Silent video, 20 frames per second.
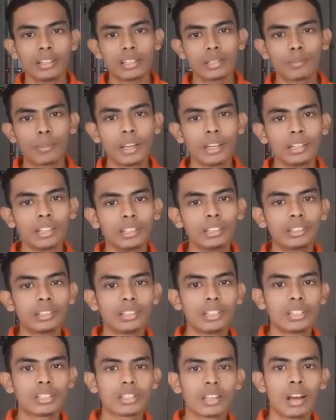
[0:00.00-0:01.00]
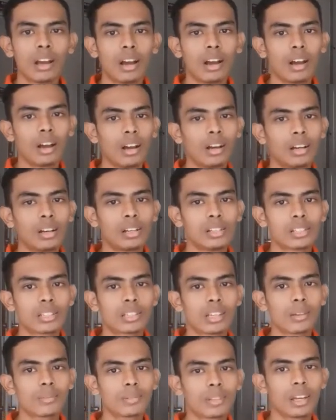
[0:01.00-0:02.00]
spanning trees are a
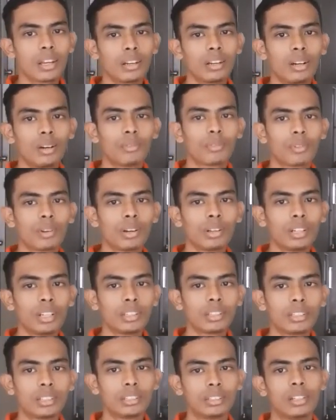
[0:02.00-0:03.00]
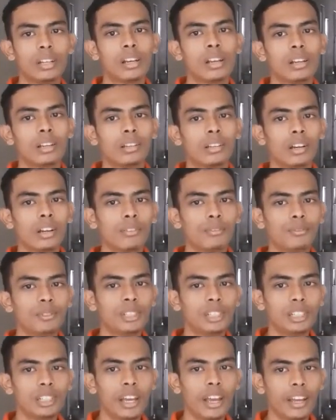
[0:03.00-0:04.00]
subset of connected graph
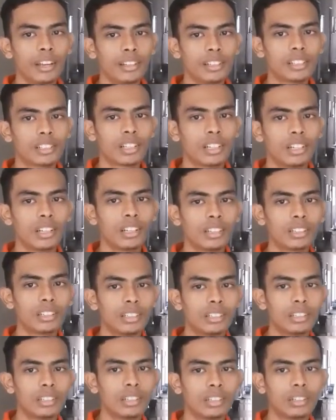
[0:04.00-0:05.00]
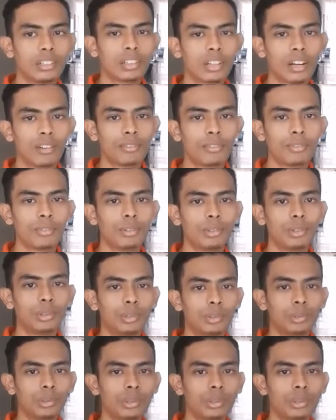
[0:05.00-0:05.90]
G and disconnected graph do